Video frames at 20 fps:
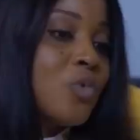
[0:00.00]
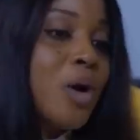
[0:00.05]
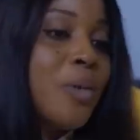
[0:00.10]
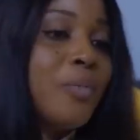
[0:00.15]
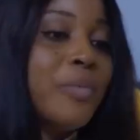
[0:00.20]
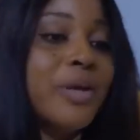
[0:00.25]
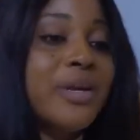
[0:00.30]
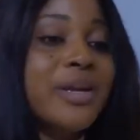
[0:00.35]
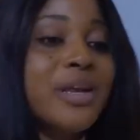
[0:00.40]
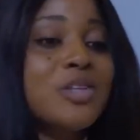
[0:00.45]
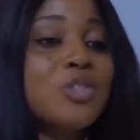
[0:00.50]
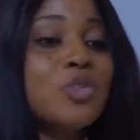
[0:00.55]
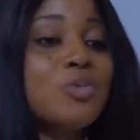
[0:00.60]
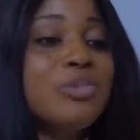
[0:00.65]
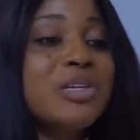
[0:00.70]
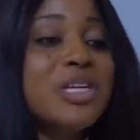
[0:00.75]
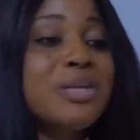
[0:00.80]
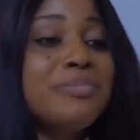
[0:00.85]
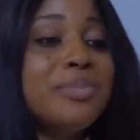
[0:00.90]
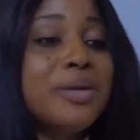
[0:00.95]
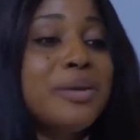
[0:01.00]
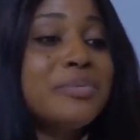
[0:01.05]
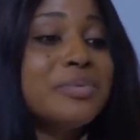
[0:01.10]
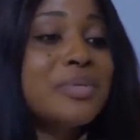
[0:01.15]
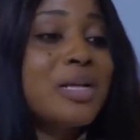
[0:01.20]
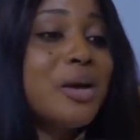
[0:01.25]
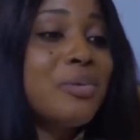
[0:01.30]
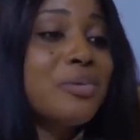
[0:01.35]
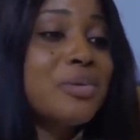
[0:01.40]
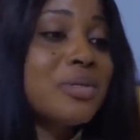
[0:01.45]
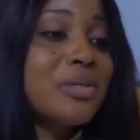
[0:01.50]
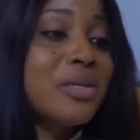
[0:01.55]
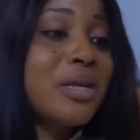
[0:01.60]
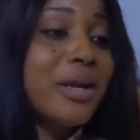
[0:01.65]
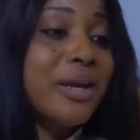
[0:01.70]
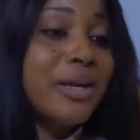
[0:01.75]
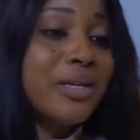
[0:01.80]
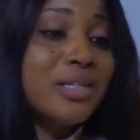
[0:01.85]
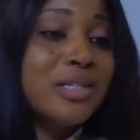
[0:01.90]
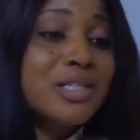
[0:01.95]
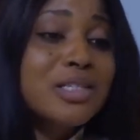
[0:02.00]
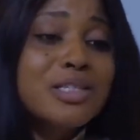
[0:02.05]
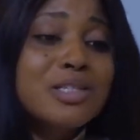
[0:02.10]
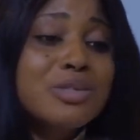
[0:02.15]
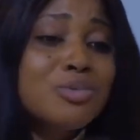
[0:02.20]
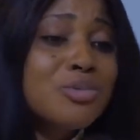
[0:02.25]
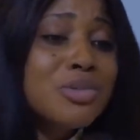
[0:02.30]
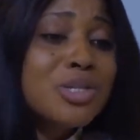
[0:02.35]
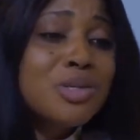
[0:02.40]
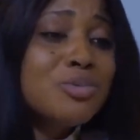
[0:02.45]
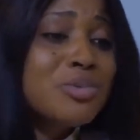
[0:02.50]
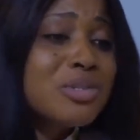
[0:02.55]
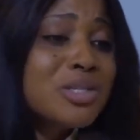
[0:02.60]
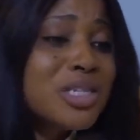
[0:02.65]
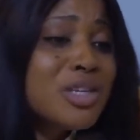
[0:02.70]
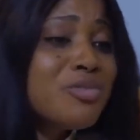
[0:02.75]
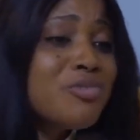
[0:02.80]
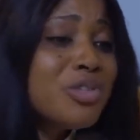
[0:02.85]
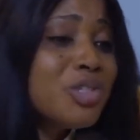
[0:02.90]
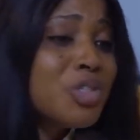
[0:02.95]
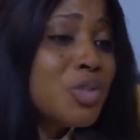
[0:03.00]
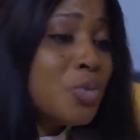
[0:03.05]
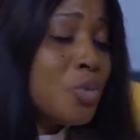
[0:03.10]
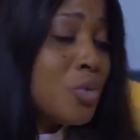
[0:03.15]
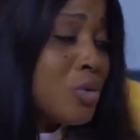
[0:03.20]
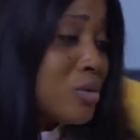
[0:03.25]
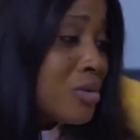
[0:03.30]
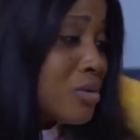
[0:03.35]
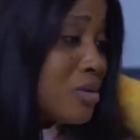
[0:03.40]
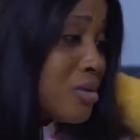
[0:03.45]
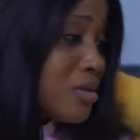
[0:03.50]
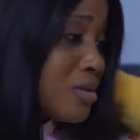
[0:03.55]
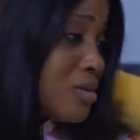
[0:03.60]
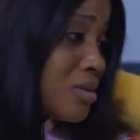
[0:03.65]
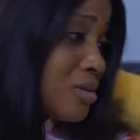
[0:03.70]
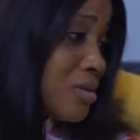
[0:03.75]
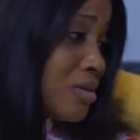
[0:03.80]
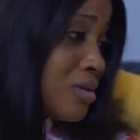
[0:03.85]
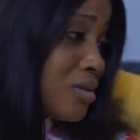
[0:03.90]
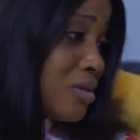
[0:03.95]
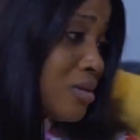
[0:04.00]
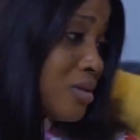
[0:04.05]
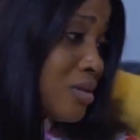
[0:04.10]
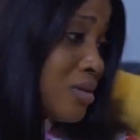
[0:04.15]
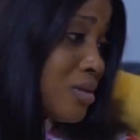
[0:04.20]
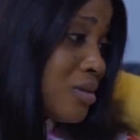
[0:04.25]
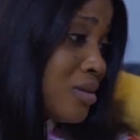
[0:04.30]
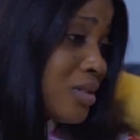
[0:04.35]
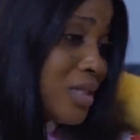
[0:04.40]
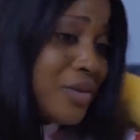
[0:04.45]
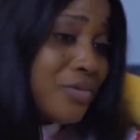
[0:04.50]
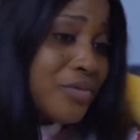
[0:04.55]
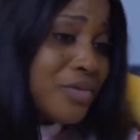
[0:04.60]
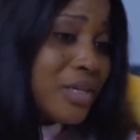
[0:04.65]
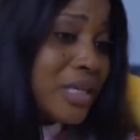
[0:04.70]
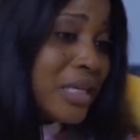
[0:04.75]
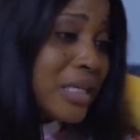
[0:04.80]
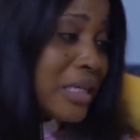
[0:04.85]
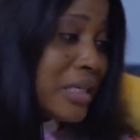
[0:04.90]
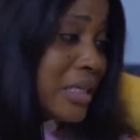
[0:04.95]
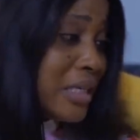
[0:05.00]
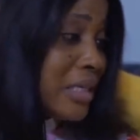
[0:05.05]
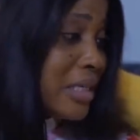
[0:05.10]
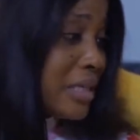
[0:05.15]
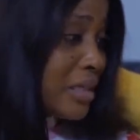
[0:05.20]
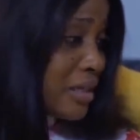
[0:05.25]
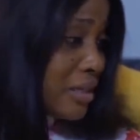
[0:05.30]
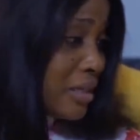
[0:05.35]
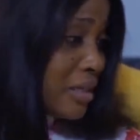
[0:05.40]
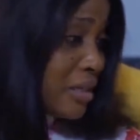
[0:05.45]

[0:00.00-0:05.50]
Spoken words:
Kwame, there are so many babes outside. You will see which ones. Definitely.